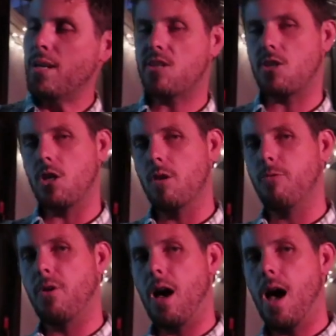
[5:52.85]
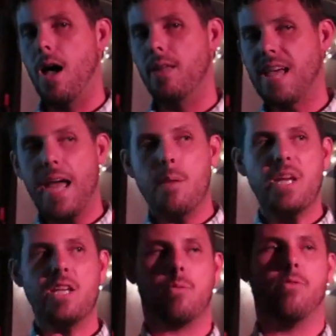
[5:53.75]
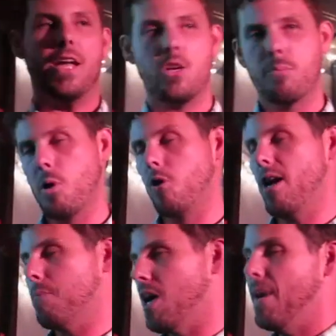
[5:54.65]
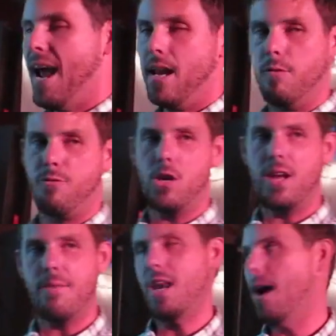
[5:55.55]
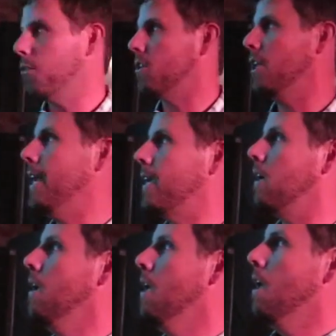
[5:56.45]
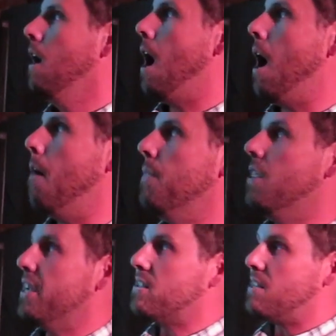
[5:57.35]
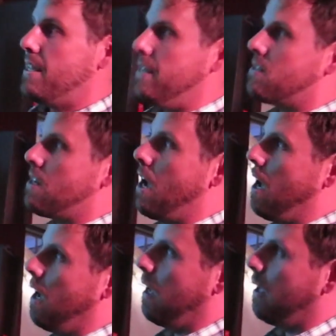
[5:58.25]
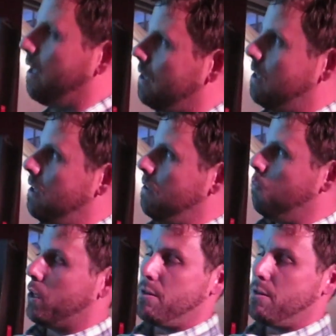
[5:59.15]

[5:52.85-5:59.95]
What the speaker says: we serve diabetes prevention program coming out of the Fairhaven Health Clinic. This is, we're